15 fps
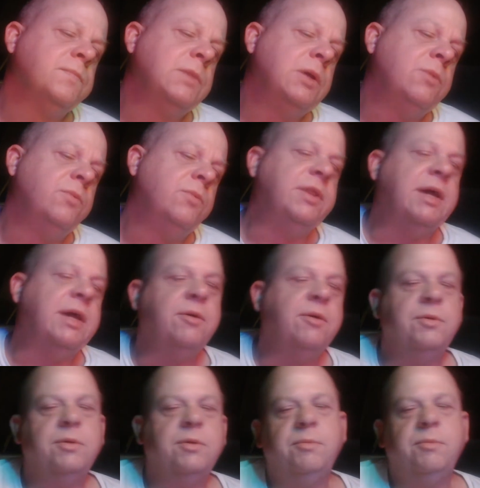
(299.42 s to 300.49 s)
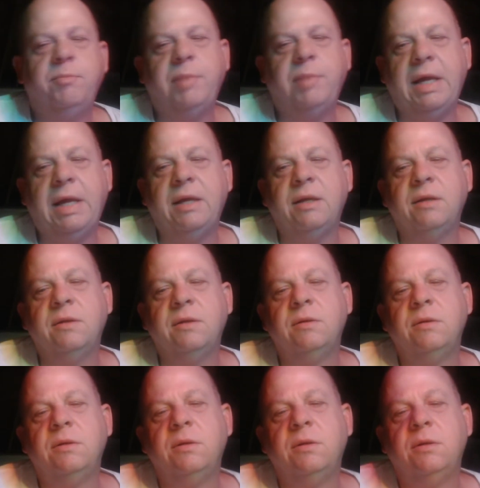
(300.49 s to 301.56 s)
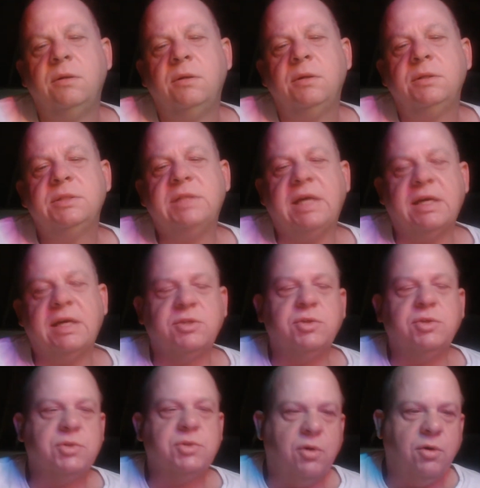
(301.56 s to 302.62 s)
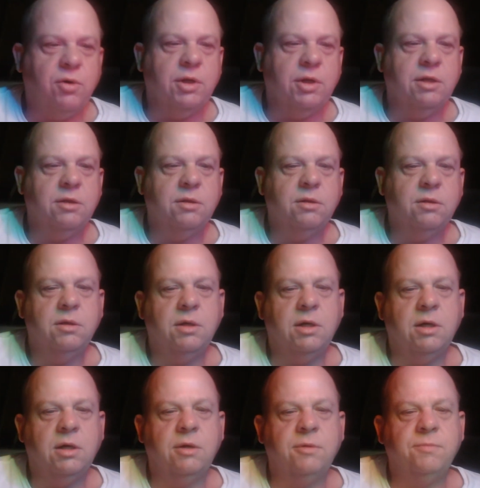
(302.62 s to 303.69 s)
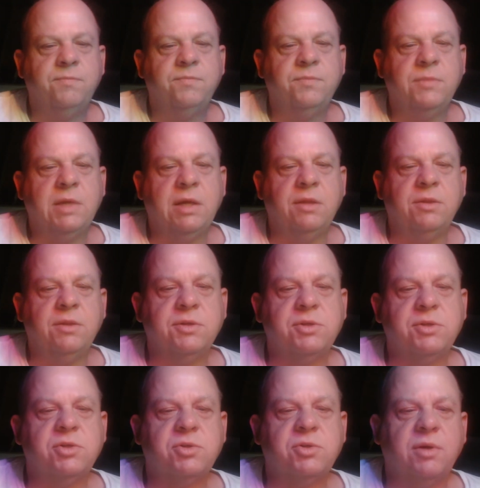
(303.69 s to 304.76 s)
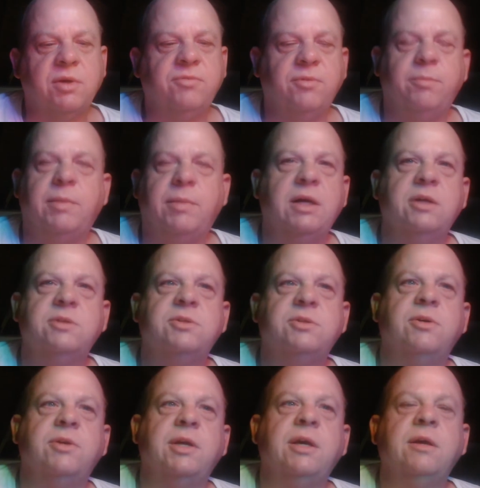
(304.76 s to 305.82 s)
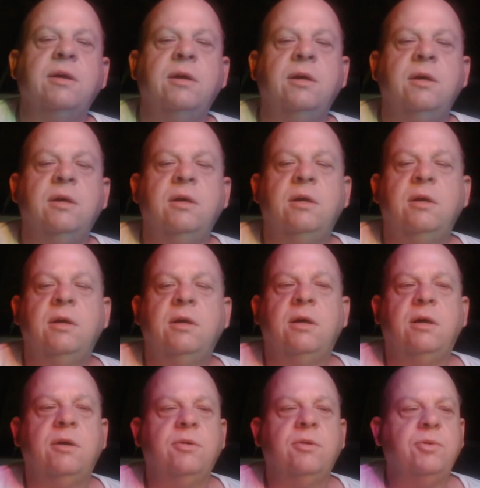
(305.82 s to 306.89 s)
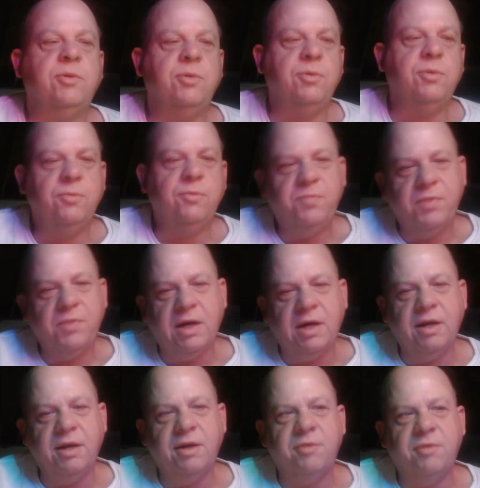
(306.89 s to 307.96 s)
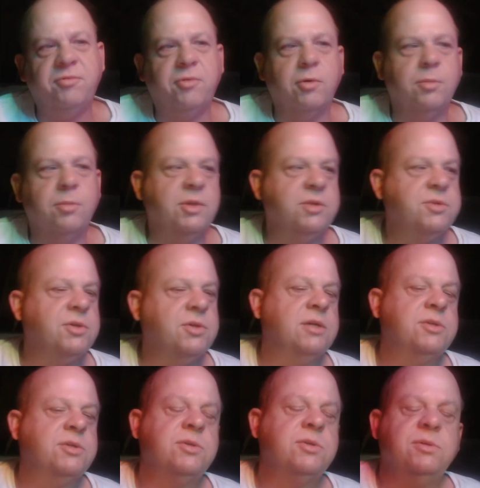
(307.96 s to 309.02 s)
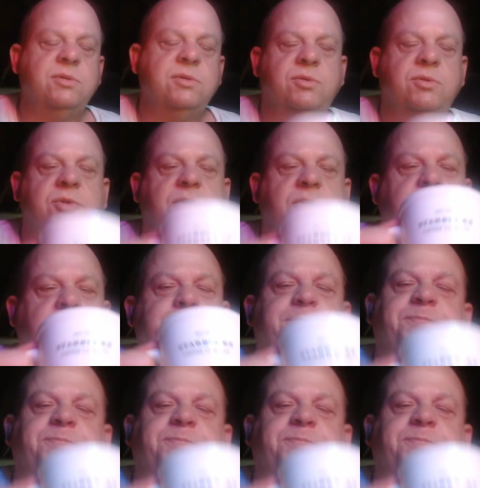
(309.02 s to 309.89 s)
without paying taxes on it. And is straight from my attorney, who I had formed the trust. So